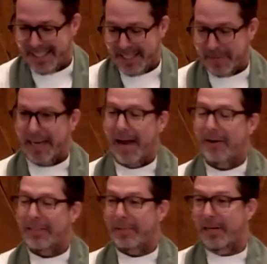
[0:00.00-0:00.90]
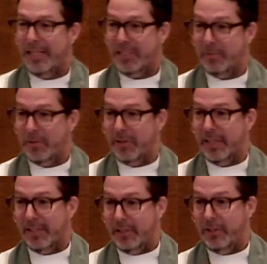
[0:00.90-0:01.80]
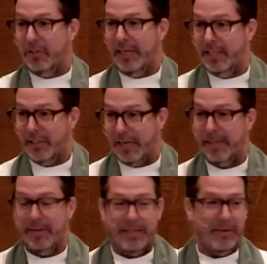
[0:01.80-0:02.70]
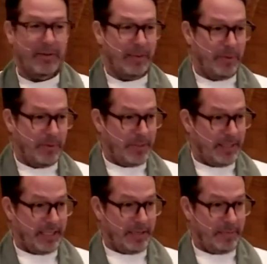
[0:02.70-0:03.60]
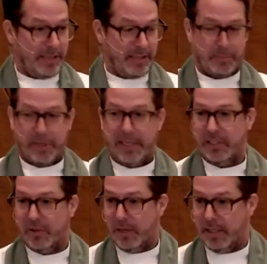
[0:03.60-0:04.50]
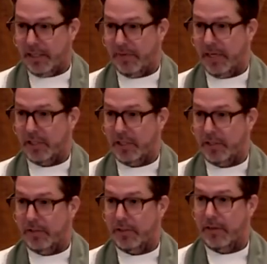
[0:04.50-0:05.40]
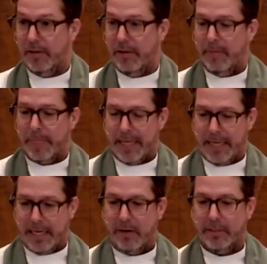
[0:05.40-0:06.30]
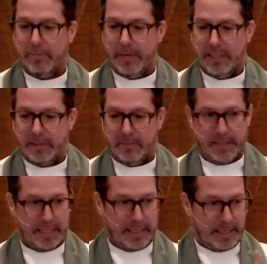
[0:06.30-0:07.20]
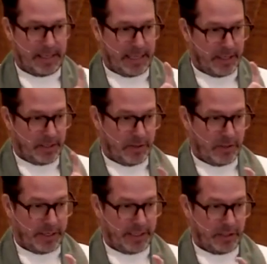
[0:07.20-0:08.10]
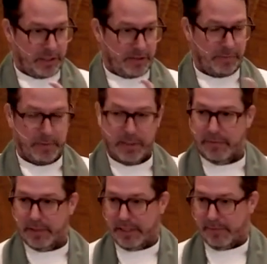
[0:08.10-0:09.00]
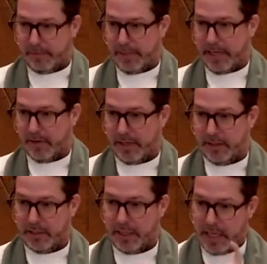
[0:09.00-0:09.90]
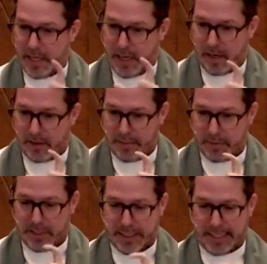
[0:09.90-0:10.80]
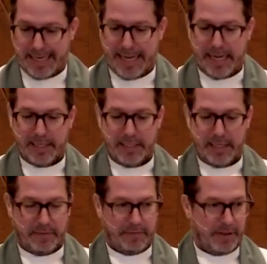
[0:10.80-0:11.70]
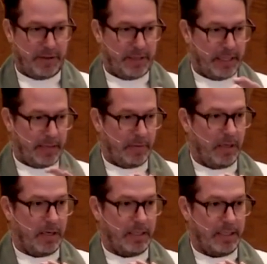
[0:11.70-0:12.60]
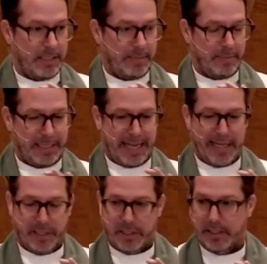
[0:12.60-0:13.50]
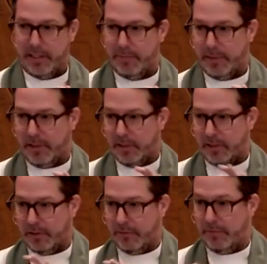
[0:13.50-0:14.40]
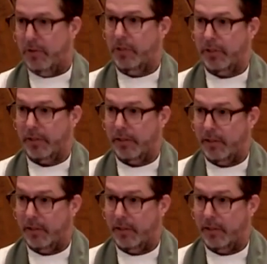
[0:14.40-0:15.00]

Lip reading: But how is it possible that two strangers, I mean, literally we were talking about the price and quality of nachos, and how is it possible then that two strangers from two very different backgrounds are able to connect and feel that they belong to something ancient but also future?